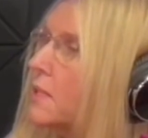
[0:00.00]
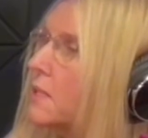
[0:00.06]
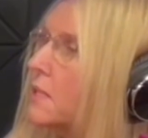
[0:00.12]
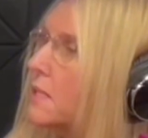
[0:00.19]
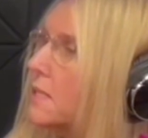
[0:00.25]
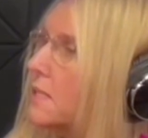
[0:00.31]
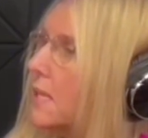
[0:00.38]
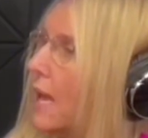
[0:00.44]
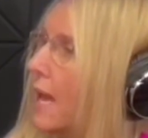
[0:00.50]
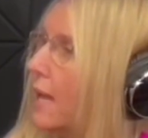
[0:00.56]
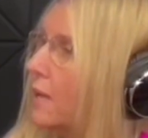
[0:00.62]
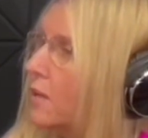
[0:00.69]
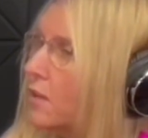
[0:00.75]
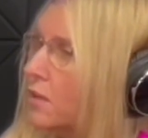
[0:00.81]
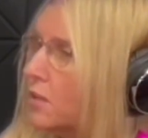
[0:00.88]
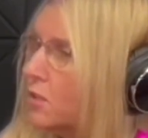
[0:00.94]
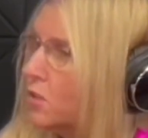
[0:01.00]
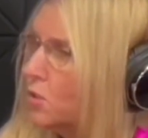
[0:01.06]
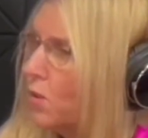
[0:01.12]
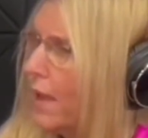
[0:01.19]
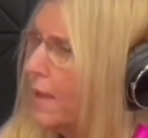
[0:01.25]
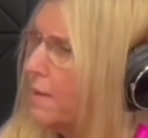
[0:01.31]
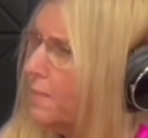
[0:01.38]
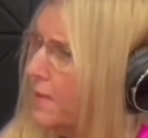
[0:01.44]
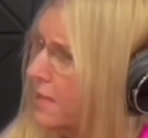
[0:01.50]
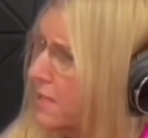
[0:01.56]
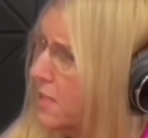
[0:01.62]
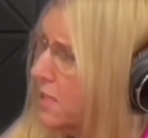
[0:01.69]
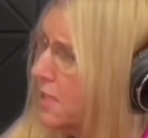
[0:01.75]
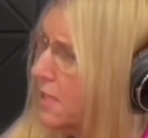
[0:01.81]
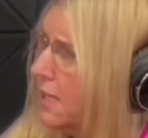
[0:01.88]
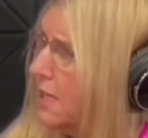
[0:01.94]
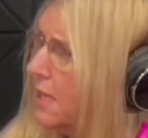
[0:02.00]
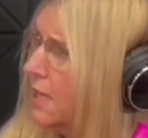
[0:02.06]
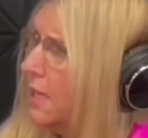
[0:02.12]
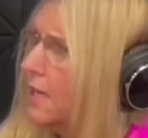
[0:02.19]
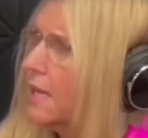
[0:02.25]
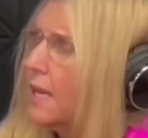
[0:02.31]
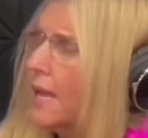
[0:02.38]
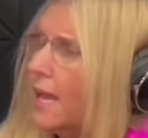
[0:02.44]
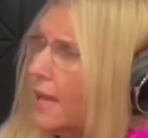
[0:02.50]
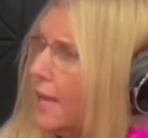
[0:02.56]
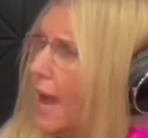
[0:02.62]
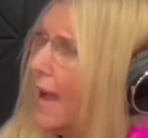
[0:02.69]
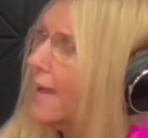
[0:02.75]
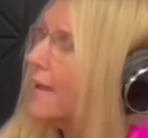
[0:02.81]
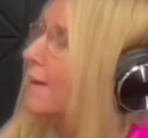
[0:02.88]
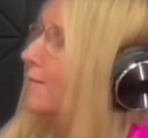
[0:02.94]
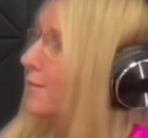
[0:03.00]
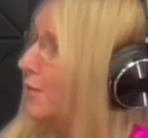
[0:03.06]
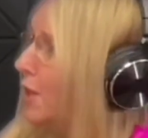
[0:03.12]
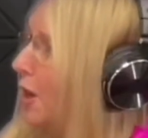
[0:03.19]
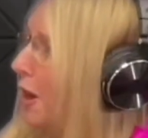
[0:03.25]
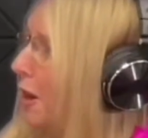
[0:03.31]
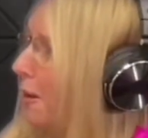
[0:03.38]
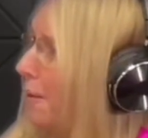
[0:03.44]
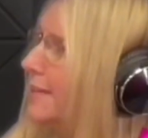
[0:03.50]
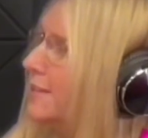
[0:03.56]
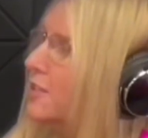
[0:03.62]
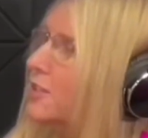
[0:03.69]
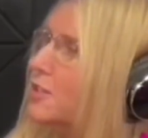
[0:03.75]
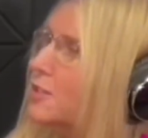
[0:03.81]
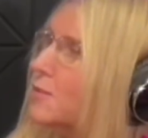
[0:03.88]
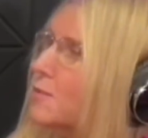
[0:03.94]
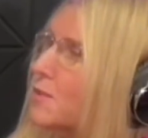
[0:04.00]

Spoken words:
said, do A, B, and C, and I have to go. And she was